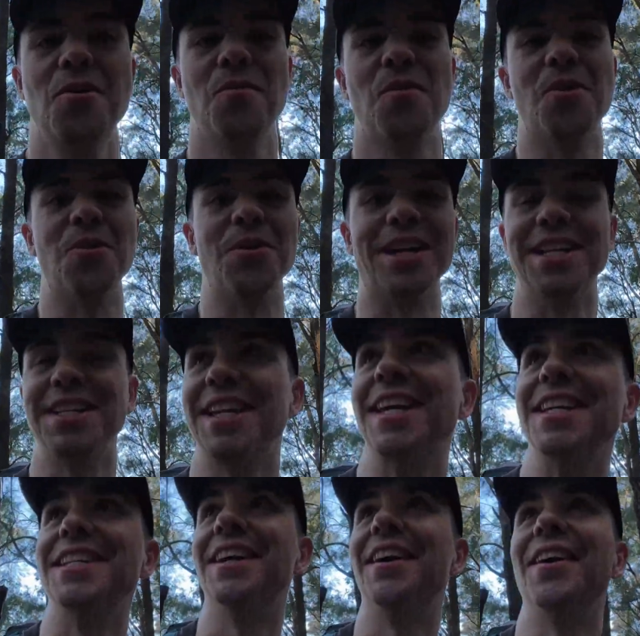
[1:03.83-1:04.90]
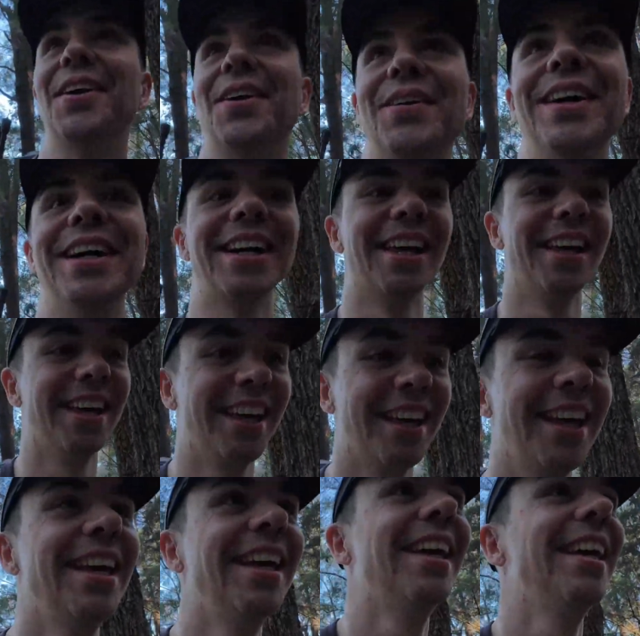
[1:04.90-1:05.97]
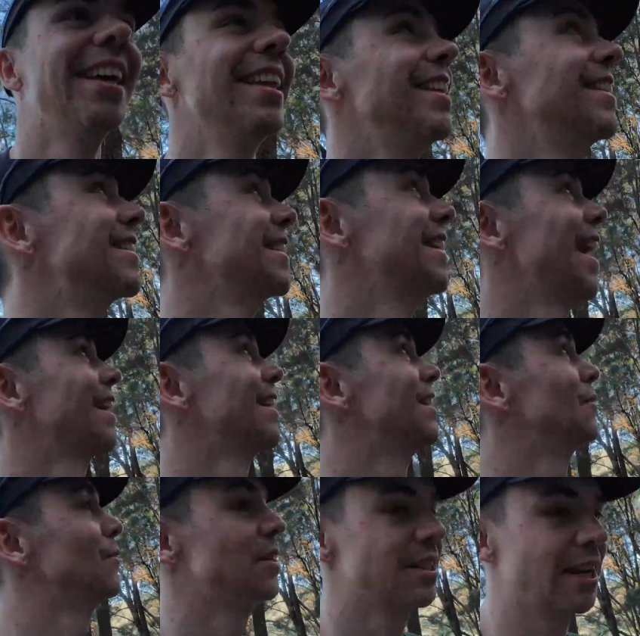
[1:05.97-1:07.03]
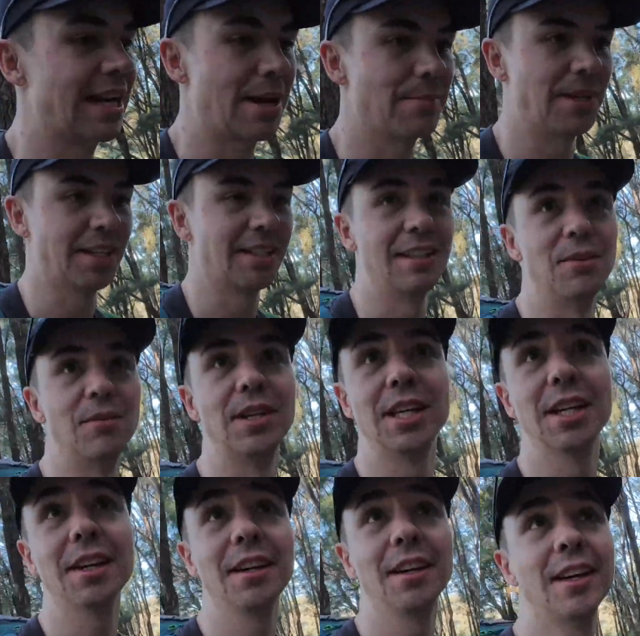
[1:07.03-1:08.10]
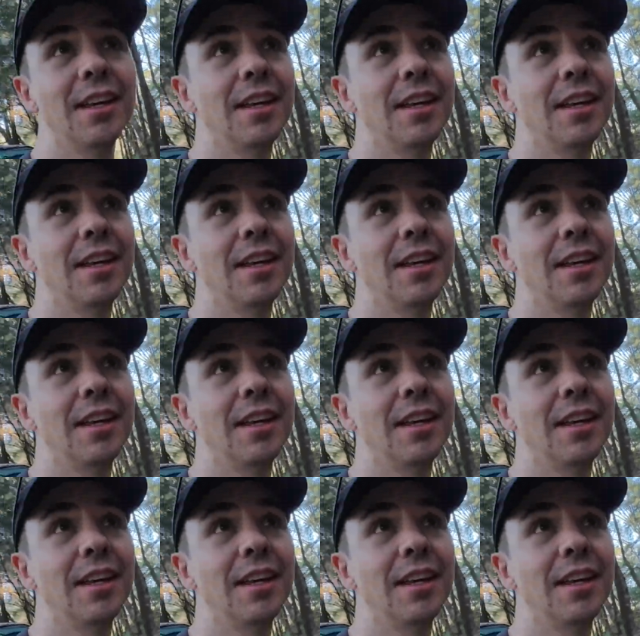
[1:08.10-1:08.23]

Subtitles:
Whoa, it is getting dark quick. This is going to add a different dynamic to the video